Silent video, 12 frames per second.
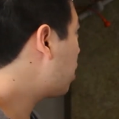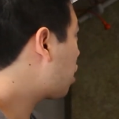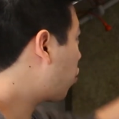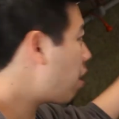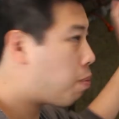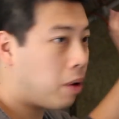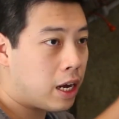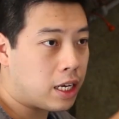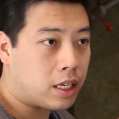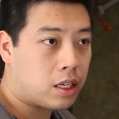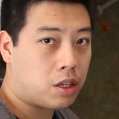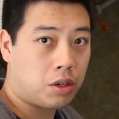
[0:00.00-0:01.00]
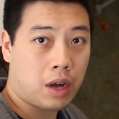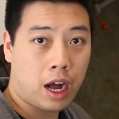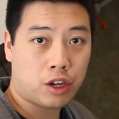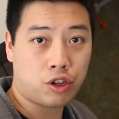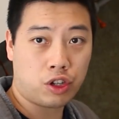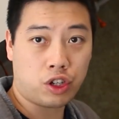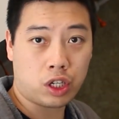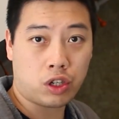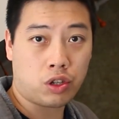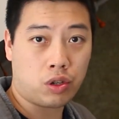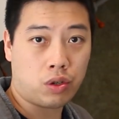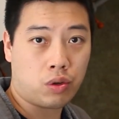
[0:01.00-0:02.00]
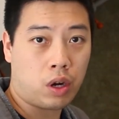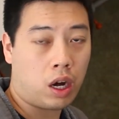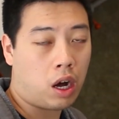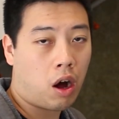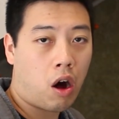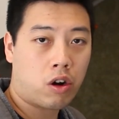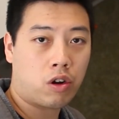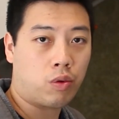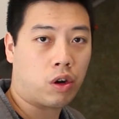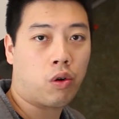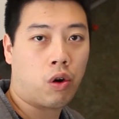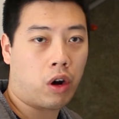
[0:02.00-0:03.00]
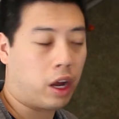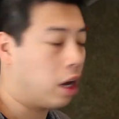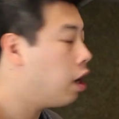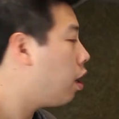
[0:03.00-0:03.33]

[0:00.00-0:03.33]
it's a great place to actually just do audio recording